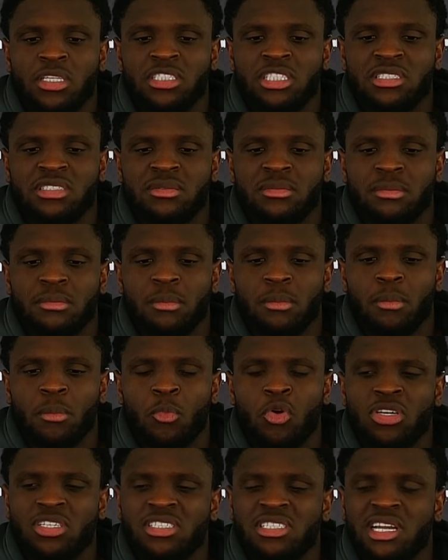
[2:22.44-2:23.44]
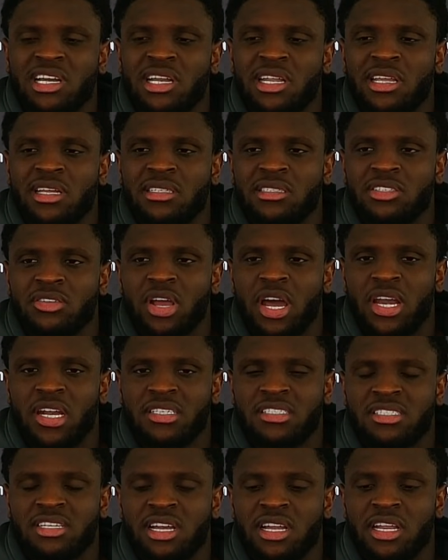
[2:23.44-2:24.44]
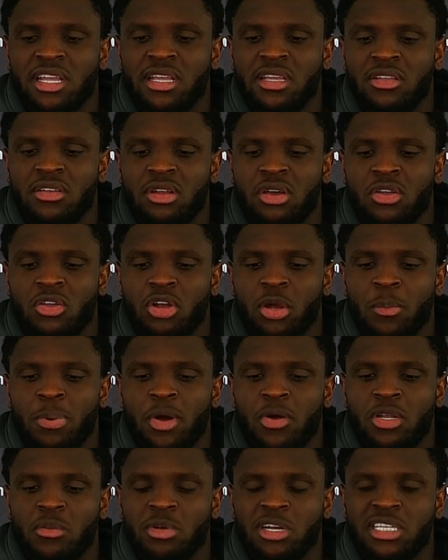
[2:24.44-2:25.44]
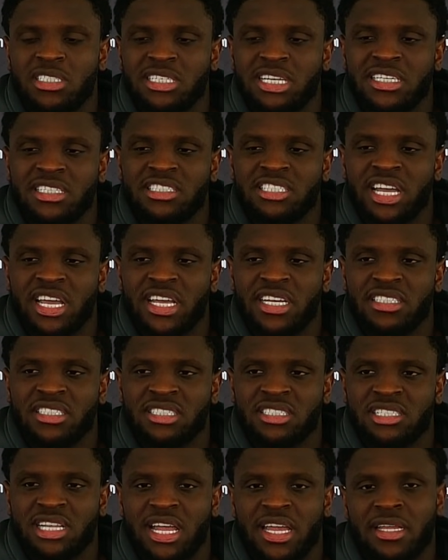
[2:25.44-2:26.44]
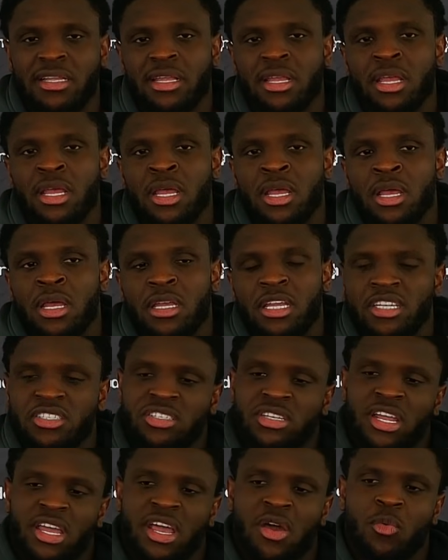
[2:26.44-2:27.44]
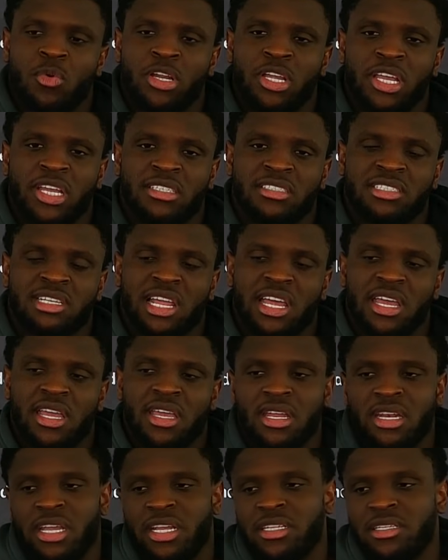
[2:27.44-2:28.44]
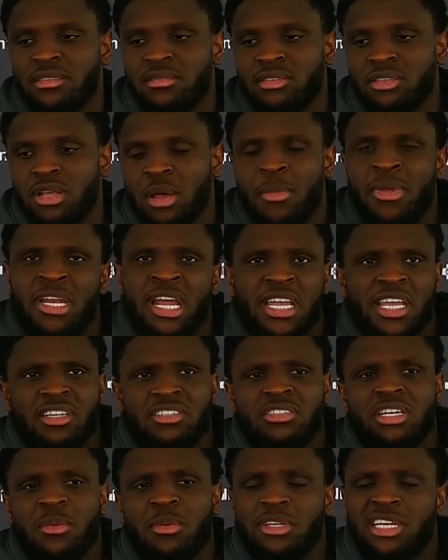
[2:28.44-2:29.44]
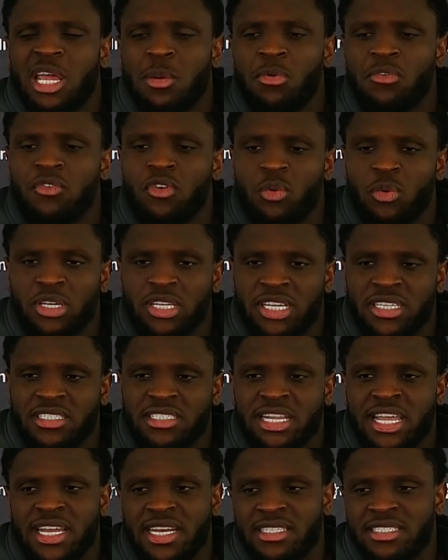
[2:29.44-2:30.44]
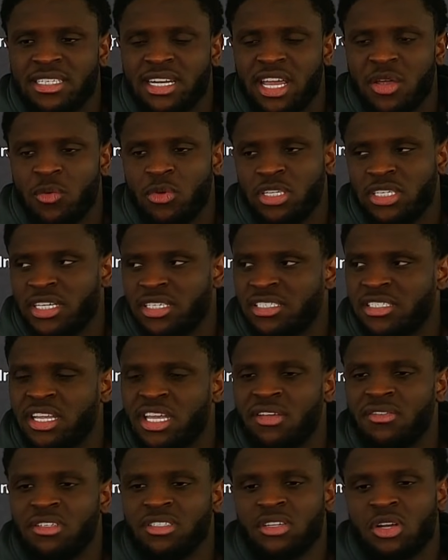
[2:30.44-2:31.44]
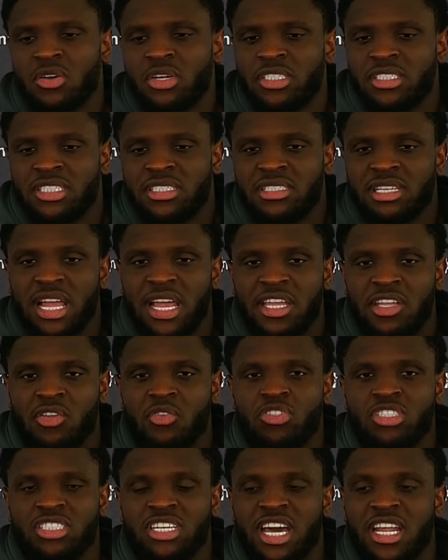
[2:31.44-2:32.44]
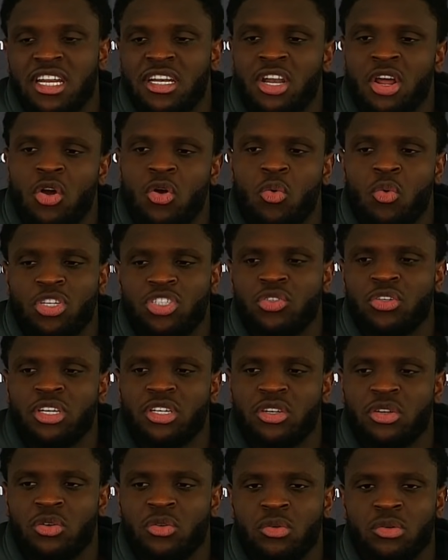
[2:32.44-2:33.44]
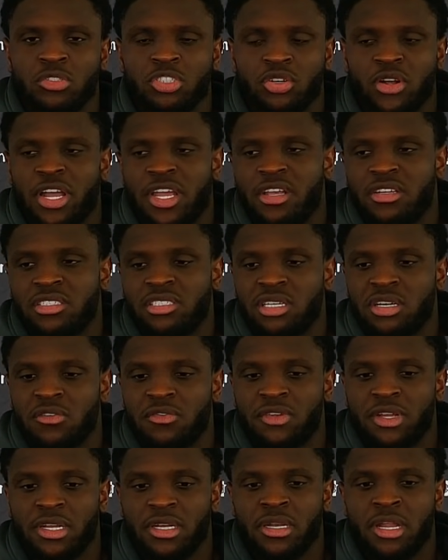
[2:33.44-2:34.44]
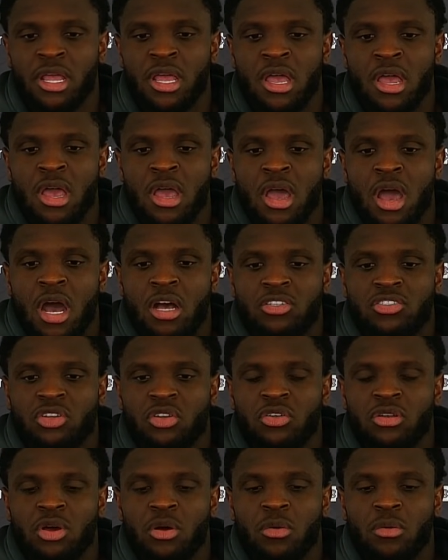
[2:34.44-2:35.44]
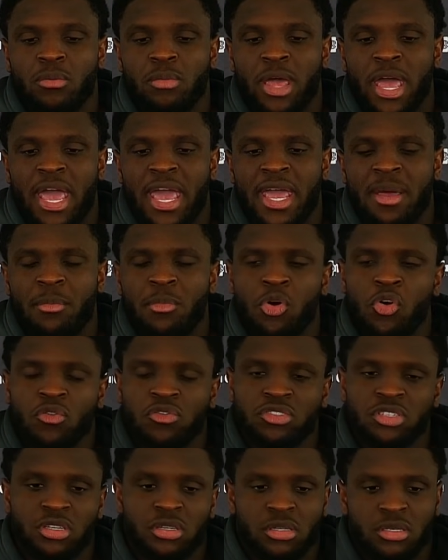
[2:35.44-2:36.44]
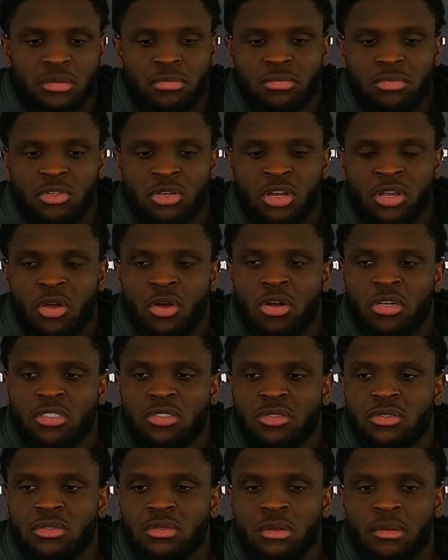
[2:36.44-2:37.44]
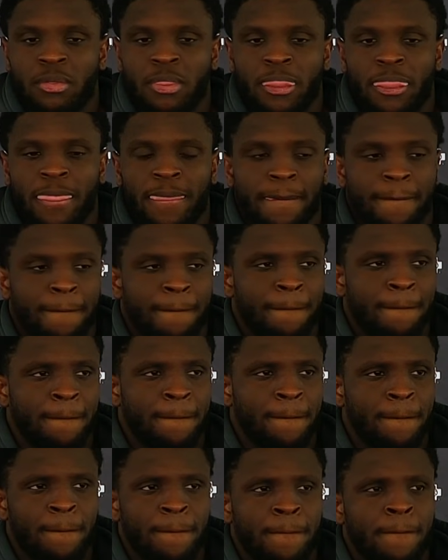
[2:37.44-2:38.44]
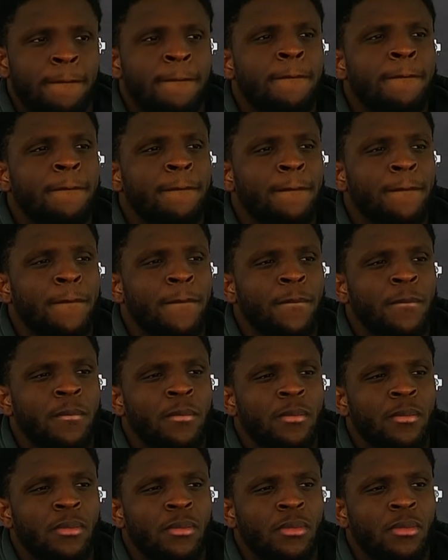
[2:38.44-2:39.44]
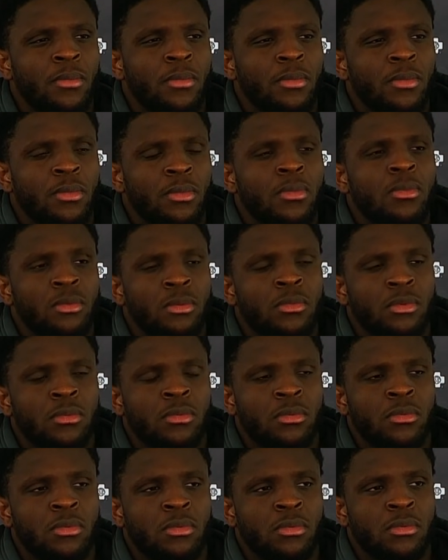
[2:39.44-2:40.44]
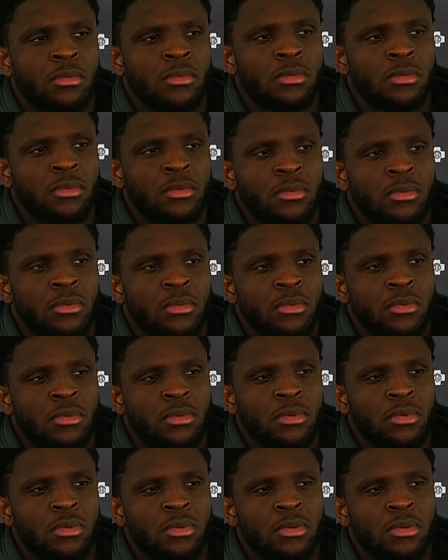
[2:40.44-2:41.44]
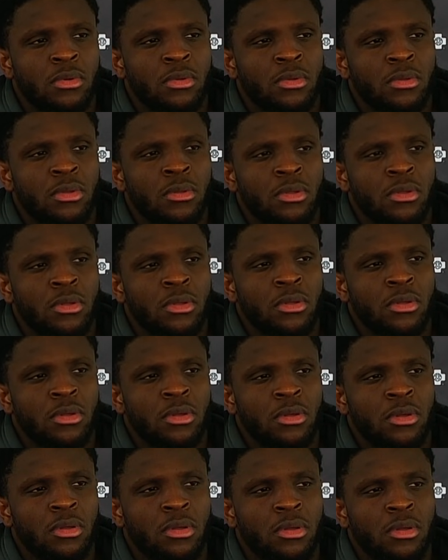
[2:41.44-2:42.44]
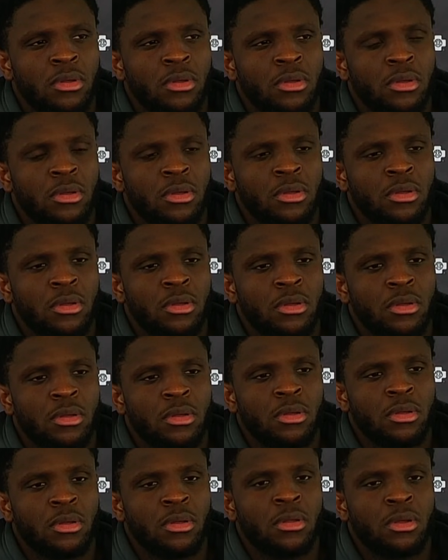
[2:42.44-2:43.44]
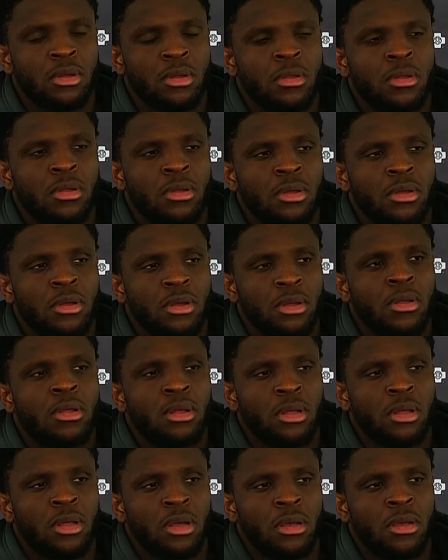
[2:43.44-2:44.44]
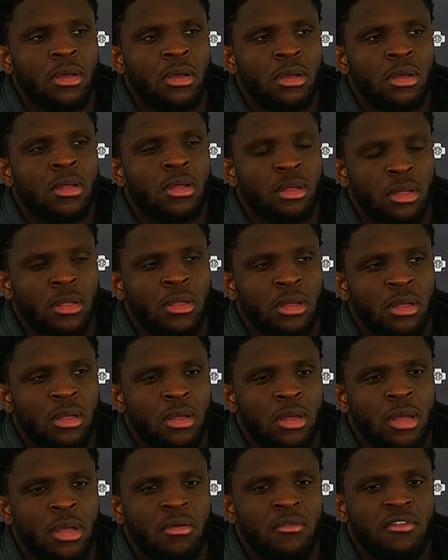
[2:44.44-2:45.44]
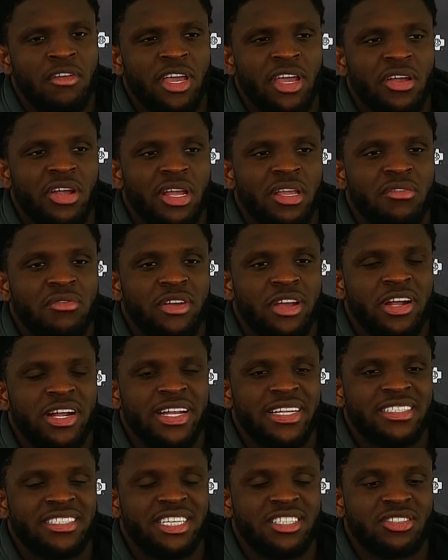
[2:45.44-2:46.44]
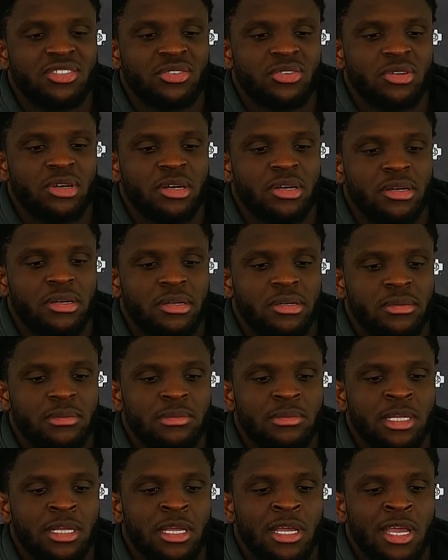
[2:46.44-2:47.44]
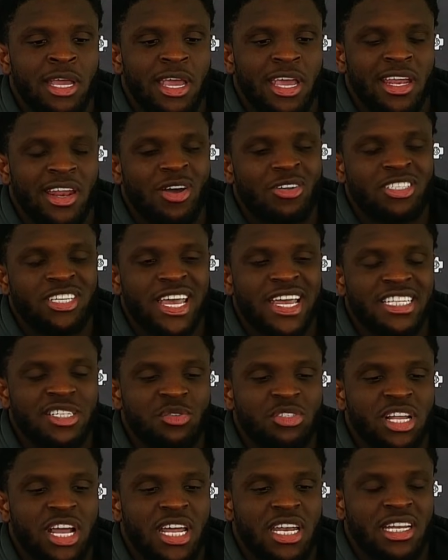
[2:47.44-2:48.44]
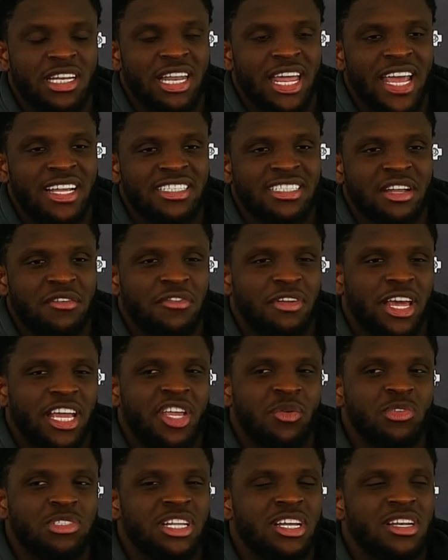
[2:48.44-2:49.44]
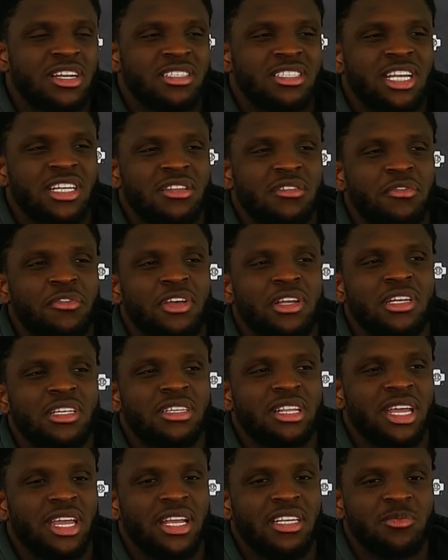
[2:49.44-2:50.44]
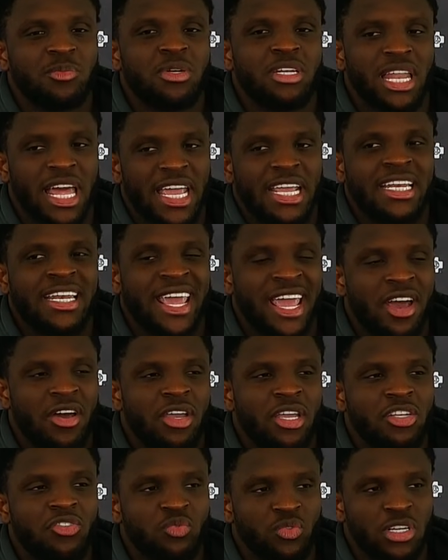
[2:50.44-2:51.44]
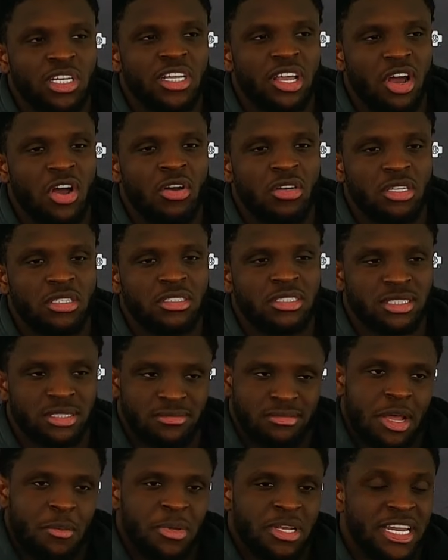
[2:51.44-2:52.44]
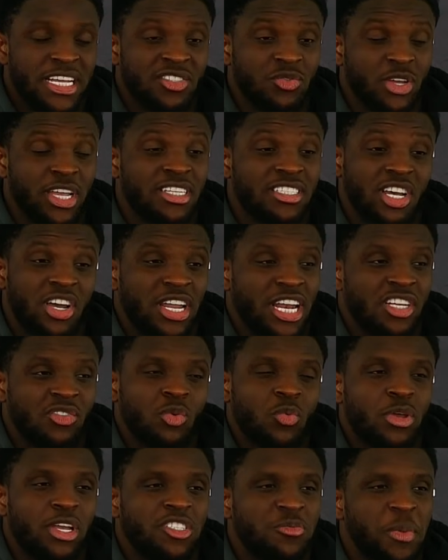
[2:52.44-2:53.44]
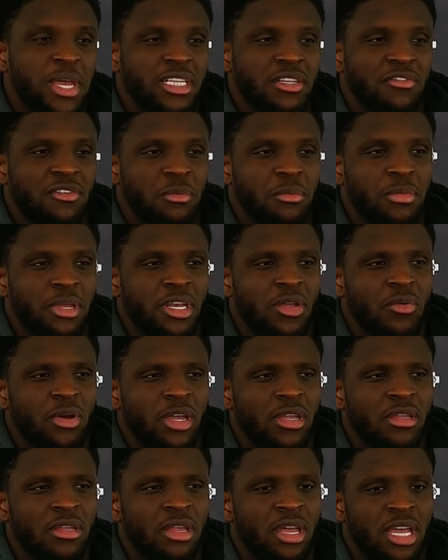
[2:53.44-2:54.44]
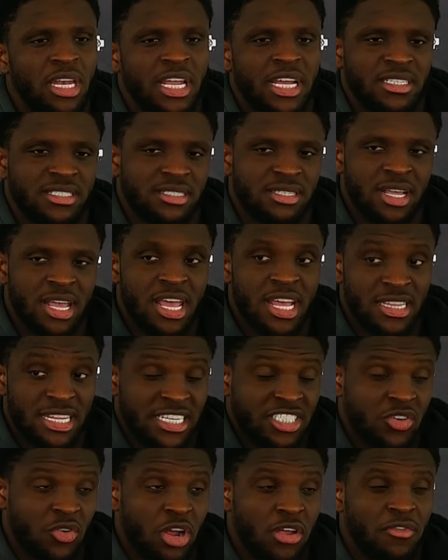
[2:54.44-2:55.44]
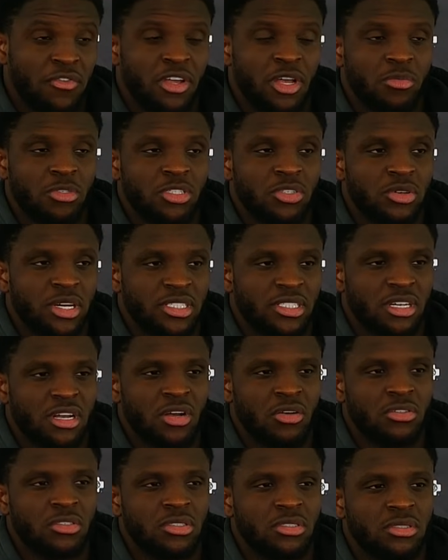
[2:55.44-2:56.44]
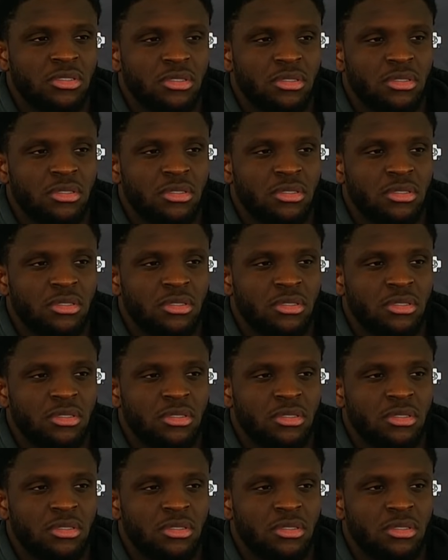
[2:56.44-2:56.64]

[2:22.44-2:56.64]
Just more studying. You got to study, you know, your opponent because it could change. Just like yesterday I went against Slade, and then, I mean, not yesterday, but the day before I went against Slade, and today I went against Stevie. So it's just like, you just got to know what you can do, train yourself, and also, you know, add moves to, you know, your arsenal. How intense is Nick with coaching you guys up with everything you do with being a receiver? Footwork and all that stuff? He's very intentional. In OTAs, it was kind of lax. I feel like he was letting us get the feel of things, but like now he's really on us. And I mean, that's what we expected from him anyway. And that's great for him to do as a coach.